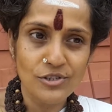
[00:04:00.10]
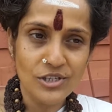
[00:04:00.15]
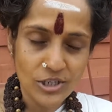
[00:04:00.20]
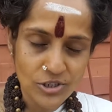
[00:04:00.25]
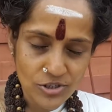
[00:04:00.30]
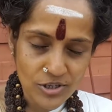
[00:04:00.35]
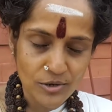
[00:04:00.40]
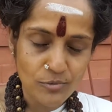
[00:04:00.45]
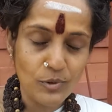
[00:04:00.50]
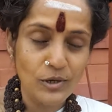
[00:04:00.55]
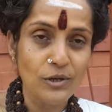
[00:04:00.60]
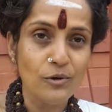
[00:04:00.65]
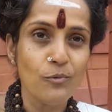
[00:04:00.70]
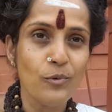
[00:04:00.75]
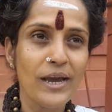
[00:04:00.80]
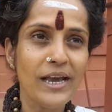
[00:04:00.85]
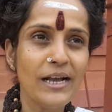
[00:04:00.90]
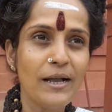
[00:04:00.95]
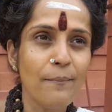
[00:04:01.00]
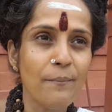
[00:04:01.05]
such that when you
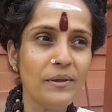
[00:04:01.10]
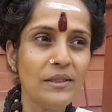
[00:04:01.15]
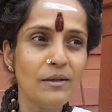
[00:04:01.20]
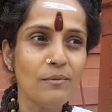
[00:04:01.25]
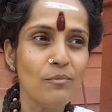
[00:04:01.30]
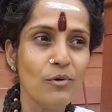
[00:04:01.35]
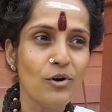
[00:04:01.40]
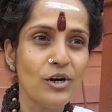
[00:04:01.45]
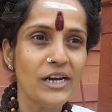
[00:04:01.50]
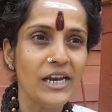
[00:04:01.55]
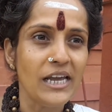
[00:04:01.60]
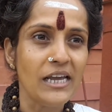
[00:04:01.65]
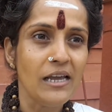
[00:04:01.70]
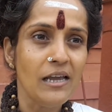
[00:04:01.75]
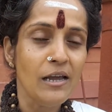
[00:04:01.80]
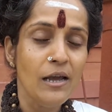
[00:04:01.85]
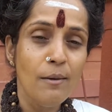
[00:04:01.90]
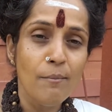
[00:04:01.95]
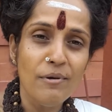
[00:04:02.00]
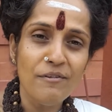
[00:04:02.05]
wake up in the morning,
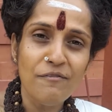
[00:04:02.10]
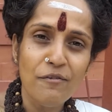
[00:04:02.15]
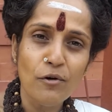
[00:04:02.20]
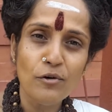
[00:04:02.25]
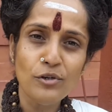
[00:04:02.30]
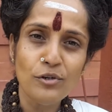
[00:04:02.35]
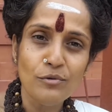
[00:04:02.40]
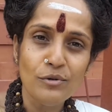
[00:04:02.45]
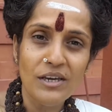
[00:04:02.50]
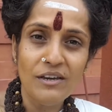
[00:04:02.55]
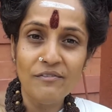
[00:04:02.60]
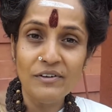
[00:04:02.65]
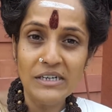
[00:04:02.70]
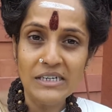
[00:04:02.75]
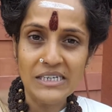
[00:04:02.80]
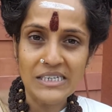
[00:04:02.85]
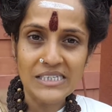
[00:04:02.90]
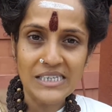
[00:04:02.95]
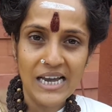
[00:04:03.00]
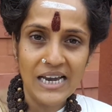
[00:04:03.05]
before you even
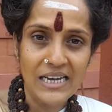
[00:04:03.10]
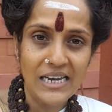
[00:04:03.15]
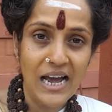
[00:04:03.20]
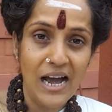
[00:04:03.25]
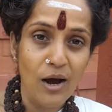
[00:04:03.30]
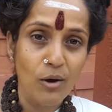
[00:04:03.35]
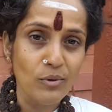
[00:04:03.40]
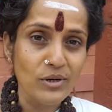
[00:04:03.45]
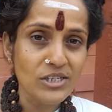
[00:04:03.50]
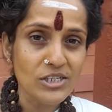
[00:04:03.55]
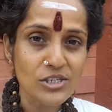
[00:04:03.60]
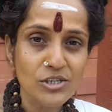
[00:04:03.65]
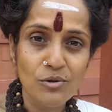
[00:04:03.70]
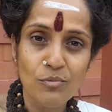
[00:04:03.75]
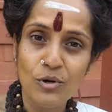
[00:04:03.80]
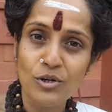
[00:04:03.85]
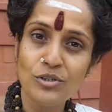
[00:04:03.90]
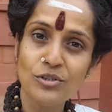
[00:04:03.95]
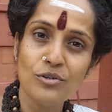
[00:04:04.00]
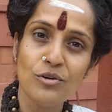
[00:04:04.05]
decide how it is you
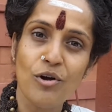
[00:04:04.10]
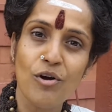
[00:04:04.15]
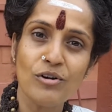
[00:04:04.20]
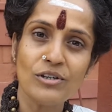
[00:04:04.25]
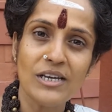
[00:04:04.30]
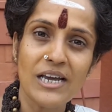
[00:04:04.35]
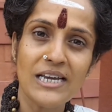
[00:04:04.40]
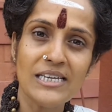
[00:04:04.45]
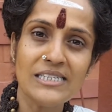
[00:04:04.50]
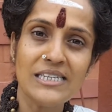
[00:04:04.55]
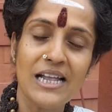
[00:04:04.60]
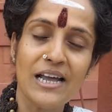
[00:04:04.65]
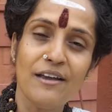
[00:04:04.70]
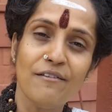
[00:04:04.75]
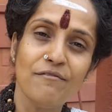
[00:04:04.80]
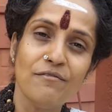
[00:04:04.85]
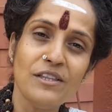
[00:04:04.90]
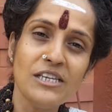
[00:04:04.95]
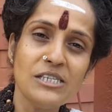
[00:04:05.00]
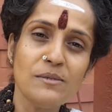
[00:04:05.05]
want to cognize
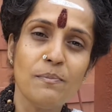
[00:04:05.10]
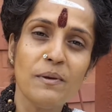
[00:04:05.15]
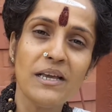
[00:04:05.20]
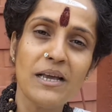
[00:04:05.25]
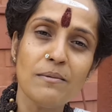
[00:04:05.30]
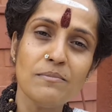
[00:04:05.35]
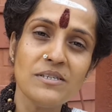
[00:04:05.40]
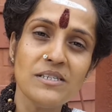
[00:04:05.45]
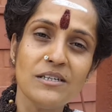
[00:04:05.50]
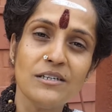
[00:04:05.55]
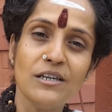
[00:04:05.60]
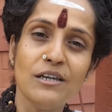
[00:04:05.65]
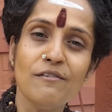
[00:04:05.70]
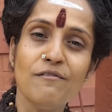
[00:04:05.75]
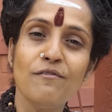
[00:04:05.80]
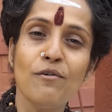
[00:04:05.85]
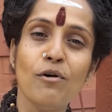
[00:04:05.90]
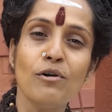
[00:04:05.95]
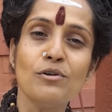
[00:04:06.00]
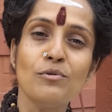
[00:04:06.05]
life, this becomes the
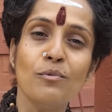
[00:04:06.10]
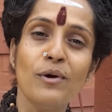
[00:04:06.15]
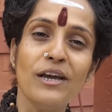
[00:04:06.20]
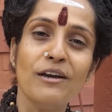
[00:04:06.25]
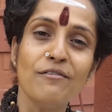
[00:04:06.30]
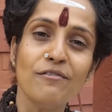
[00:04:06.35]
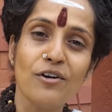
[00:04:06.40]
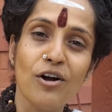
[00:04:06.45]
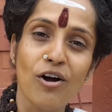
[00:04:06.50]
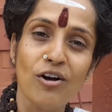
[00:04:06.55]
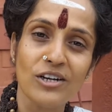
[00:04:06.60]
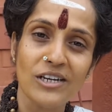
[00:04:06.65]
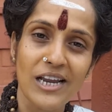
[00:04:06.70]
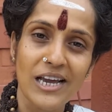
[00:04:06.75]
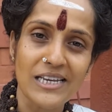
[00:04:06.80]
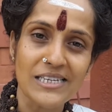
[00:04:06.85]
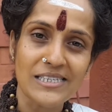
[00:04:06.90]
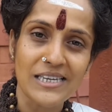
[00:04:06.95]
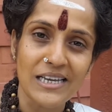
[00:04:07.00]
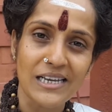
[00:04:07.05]
default way of
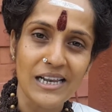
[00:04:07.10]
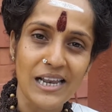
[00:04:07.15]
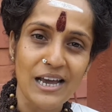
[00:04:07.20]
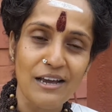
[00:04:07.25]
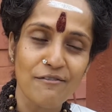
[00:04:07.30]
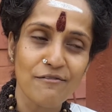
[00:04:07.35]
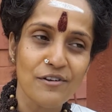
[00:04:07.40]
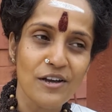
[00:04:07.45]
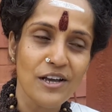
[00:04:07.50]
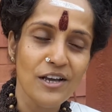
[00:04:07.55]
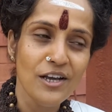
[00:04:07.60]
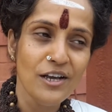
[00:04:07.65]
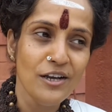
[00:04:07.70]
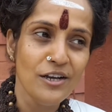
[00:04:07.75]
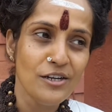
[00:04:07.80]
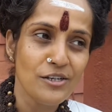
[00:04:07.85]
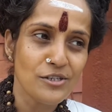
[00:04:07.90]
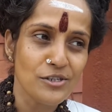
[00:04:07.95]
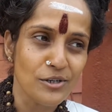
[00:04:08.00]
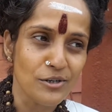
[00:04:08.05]
cognizing life.
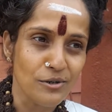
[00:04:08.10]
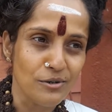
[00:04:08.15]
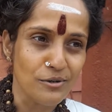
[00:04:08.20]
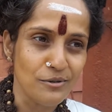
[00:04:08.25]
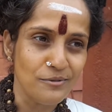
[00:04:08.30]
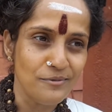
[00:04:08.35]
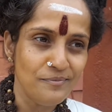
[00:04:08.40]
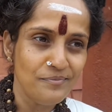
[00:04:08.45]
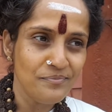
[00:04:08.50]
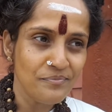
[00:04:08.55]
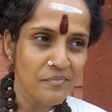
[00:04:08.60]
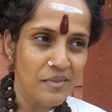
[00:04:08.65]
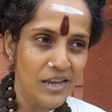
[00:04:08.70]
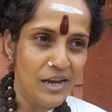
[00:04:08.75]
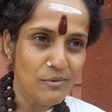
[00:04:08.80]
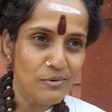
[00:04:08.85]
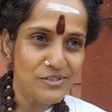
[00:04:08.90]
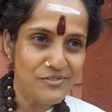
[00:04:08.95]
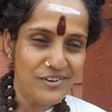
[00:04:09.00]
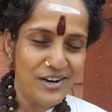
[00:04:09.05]
So
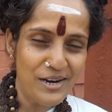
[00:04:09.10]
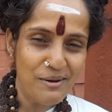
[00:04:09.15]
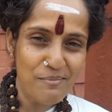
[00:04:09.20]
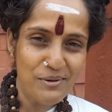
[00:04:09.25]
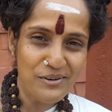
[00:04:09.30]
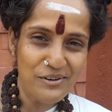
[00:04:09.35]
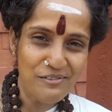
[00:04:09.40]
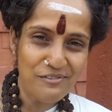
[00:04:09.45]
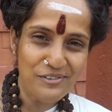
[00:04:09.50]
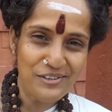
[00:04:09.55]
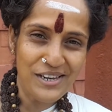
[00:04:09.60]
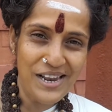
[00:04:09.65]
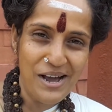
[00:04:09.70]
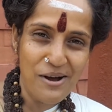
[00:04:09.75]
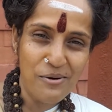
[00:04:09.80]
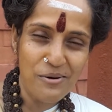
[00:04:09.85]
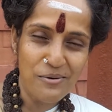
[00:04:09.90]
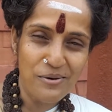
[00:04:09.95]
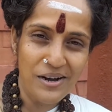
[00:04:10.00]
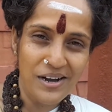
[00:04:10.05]
it was very beautiful
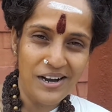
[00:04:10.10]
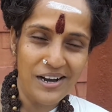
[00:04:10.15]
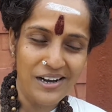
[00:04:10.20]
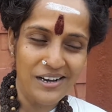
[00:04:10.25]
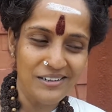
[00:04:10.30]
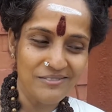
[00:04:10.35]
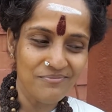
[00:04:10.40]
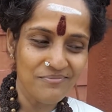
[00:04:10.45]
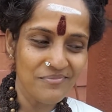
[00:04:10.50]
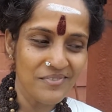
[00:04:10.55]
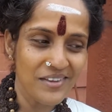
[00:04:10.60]
how